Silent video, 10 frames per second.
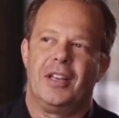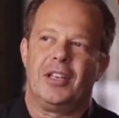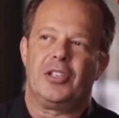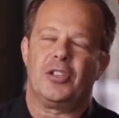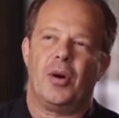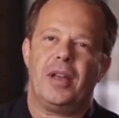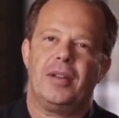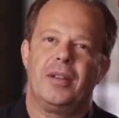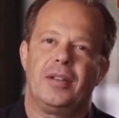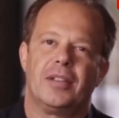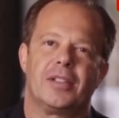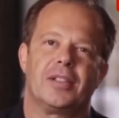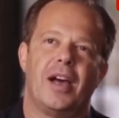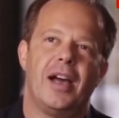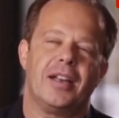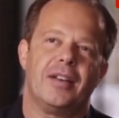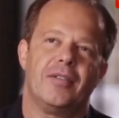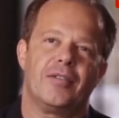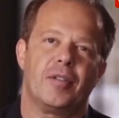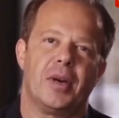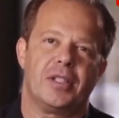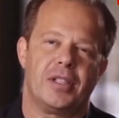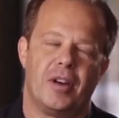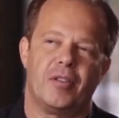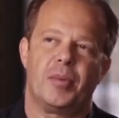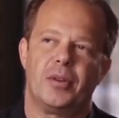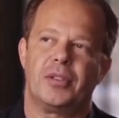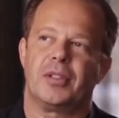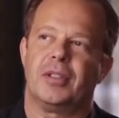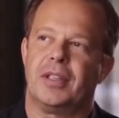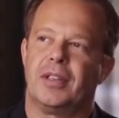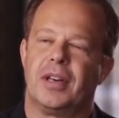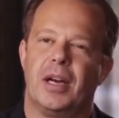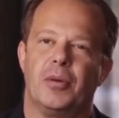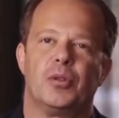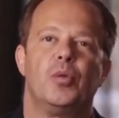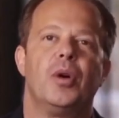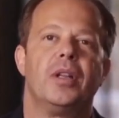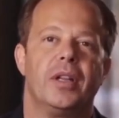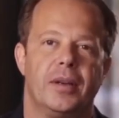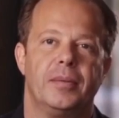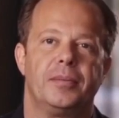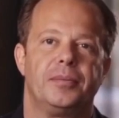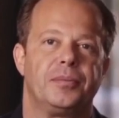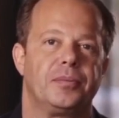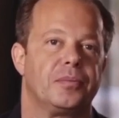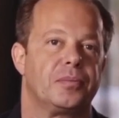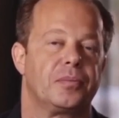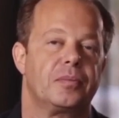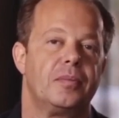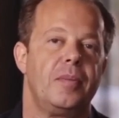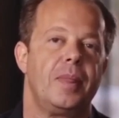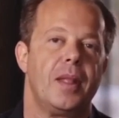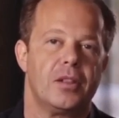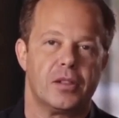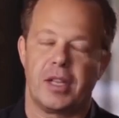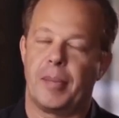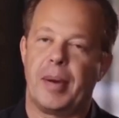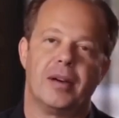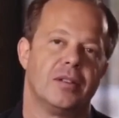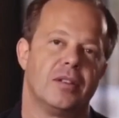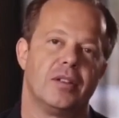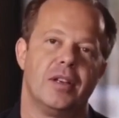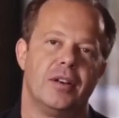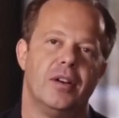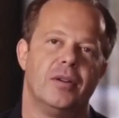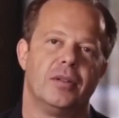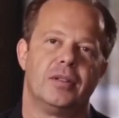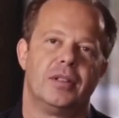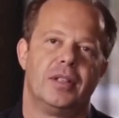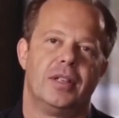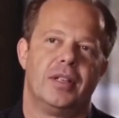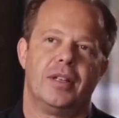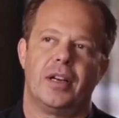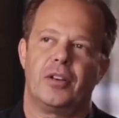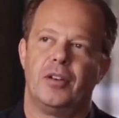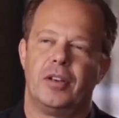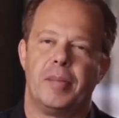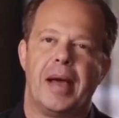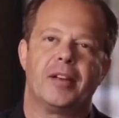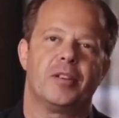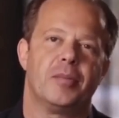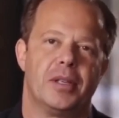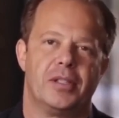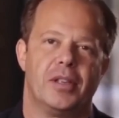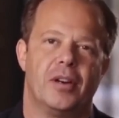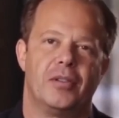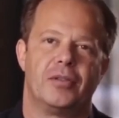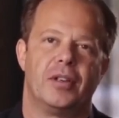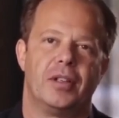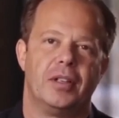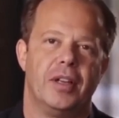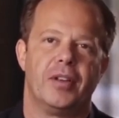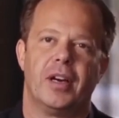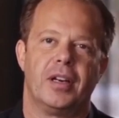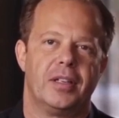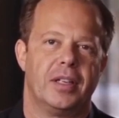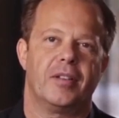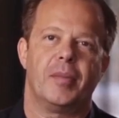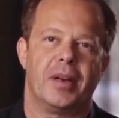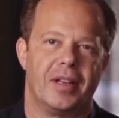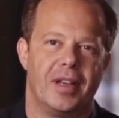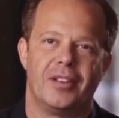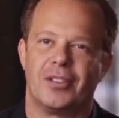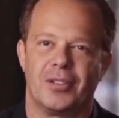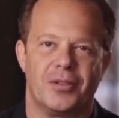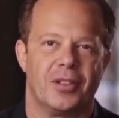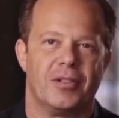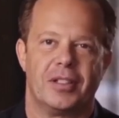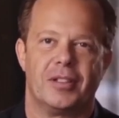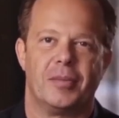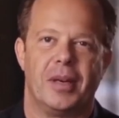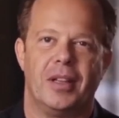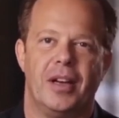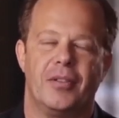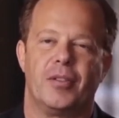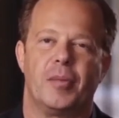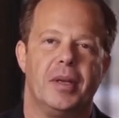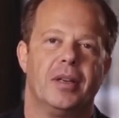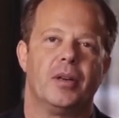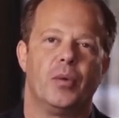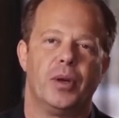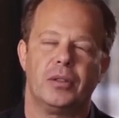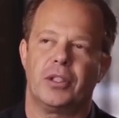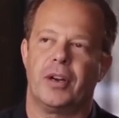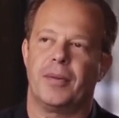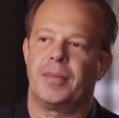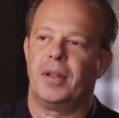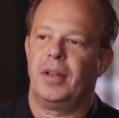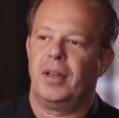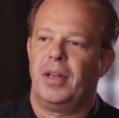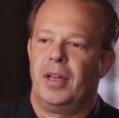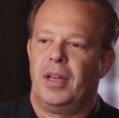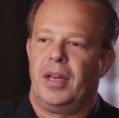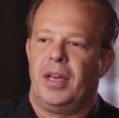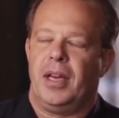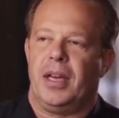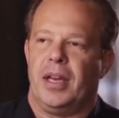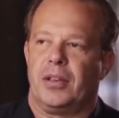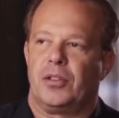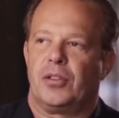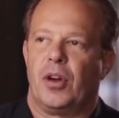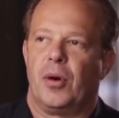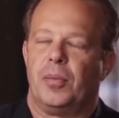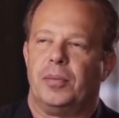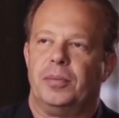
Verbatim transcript: So I decided for myself personally that I was willing to step out into the unknown, that I couldn't imagine myself uh, living on addictive medications for the rest of my life or being in a wheelchair. And so